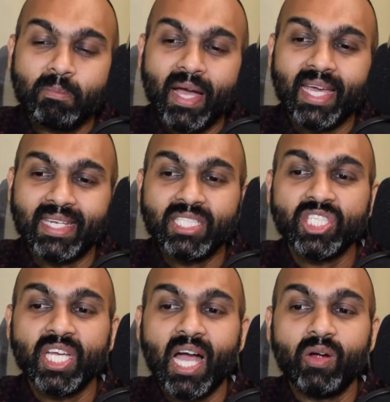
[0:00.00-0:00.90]
by
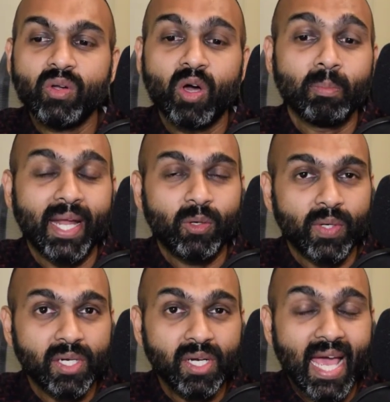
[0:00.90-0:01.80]
reaching out on my
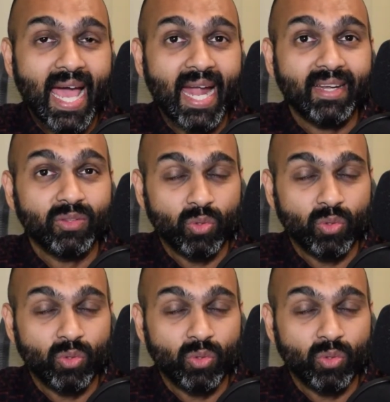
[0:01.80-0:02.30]
Twitter at